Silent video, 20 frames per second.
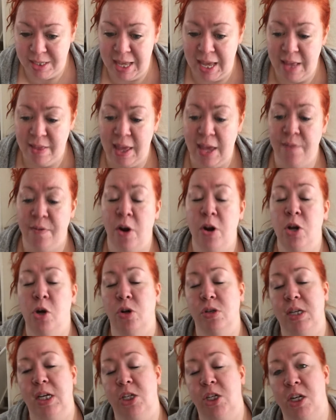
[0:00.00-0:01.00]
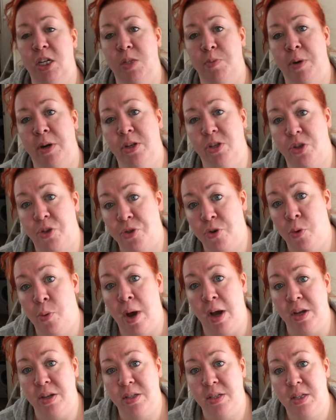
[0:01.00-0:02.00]
They've only got teaching experience through
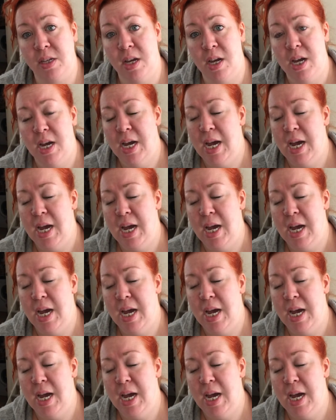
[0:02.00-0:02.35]
us.